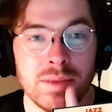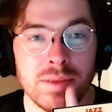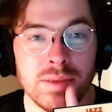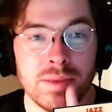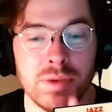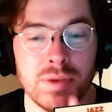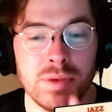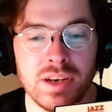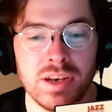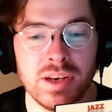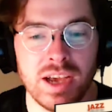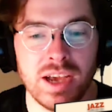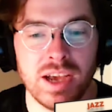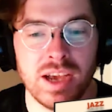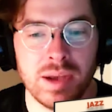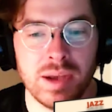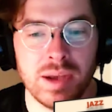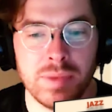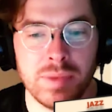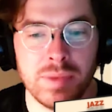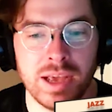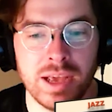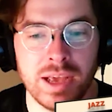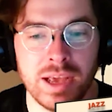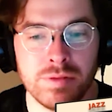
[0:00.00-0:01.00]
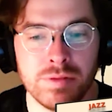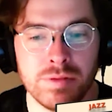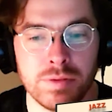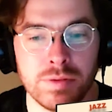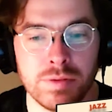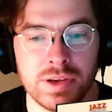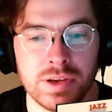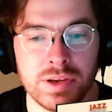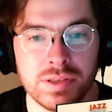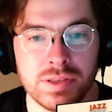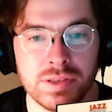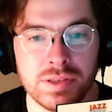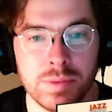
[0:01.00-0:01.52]
but out of the
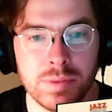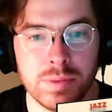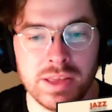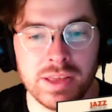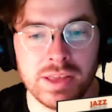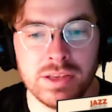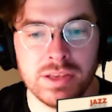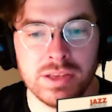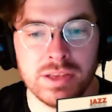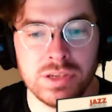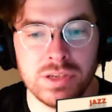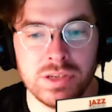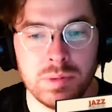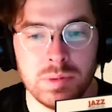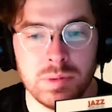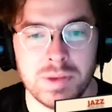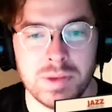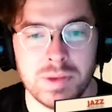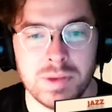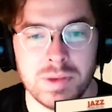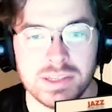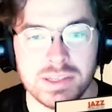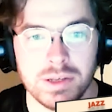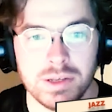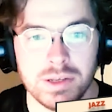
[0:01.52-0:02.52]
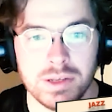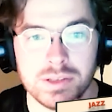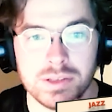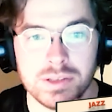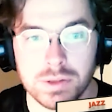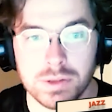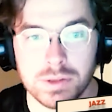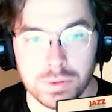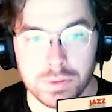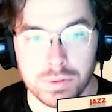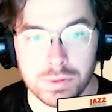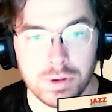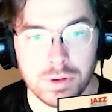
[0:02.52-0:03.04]
rest of them, I think Jimmy Bartell is a
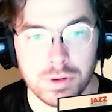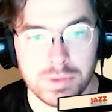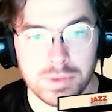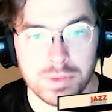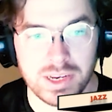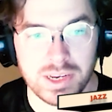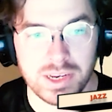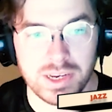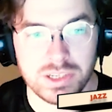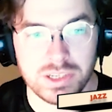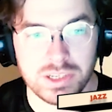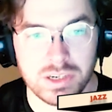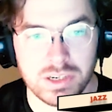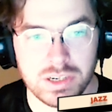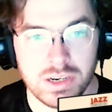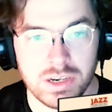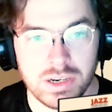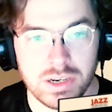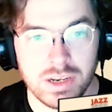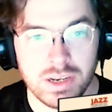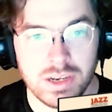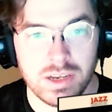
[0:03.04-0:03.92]
good nomination.